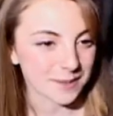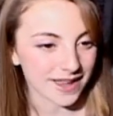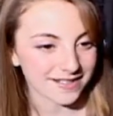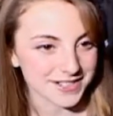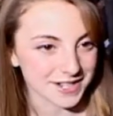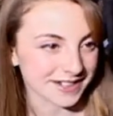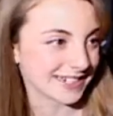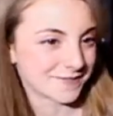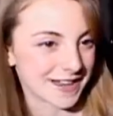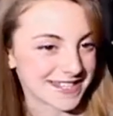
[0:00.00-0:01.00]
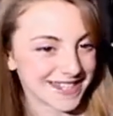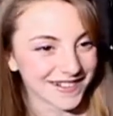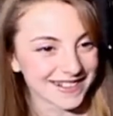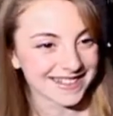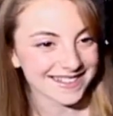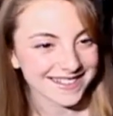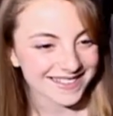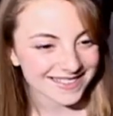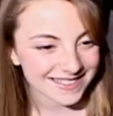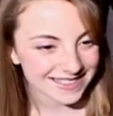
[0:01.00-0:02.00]
But cheering is fun too.
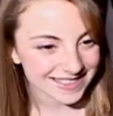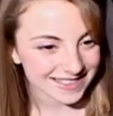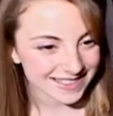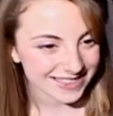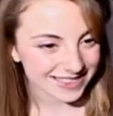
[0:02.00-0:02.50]
I'm sure you learned